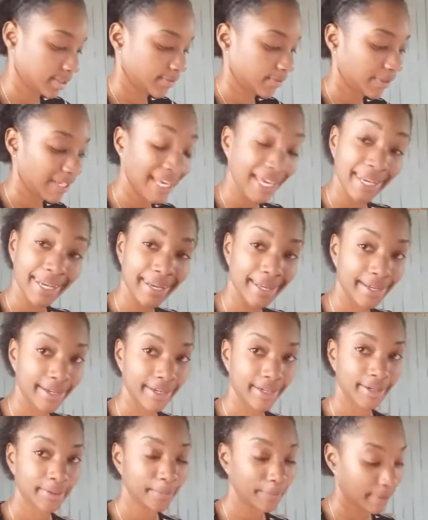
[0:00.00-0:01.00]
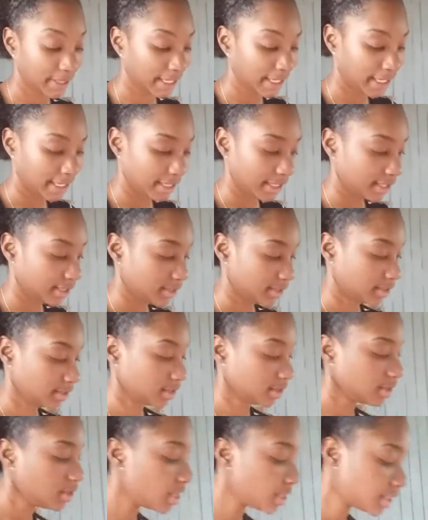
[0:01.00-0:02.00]
But it ain't done, but it done.
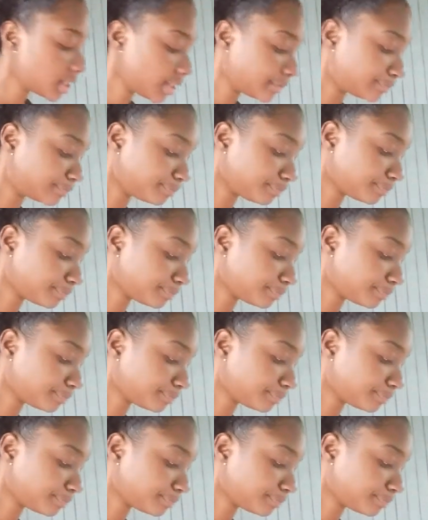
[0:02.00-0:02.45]
You understand?